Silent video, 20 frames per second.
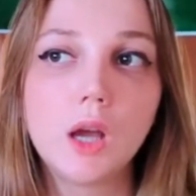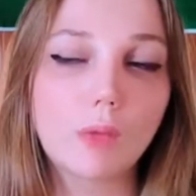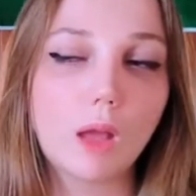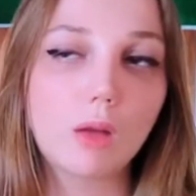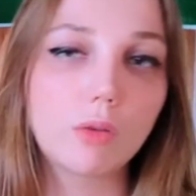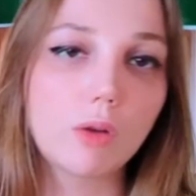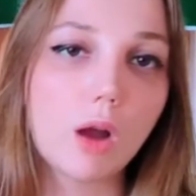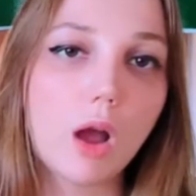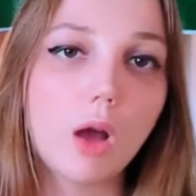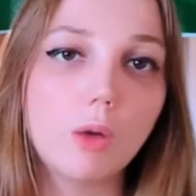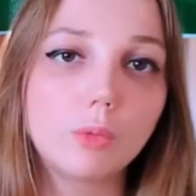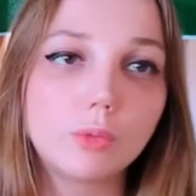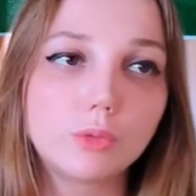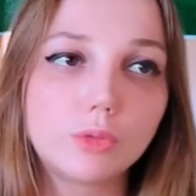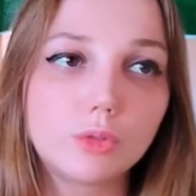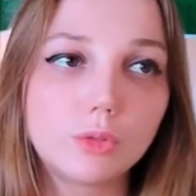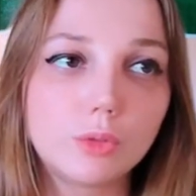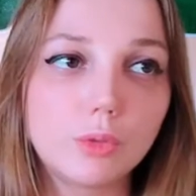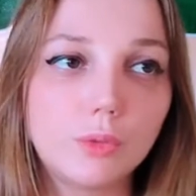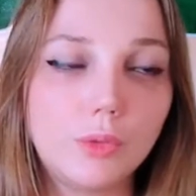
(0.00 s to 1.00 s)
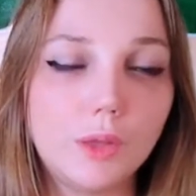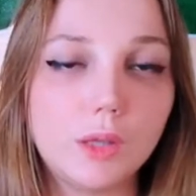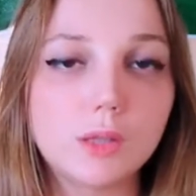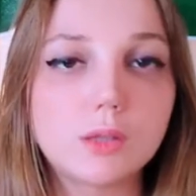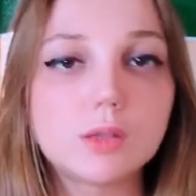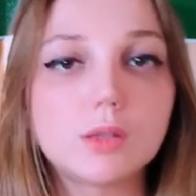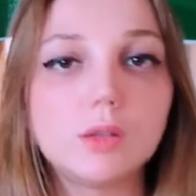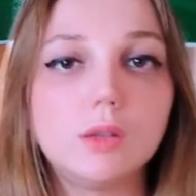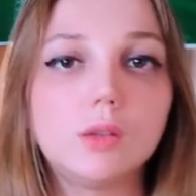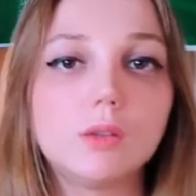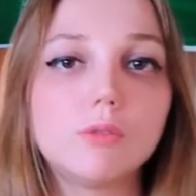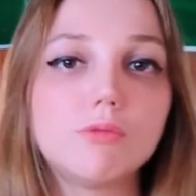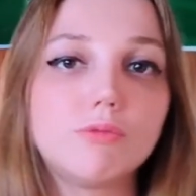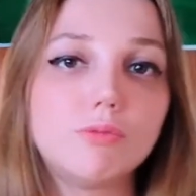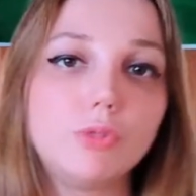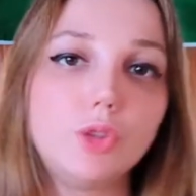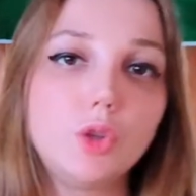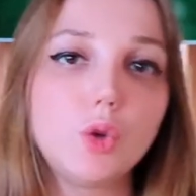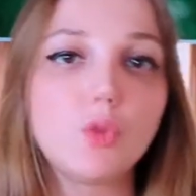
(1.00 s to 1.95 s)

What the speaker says: around this new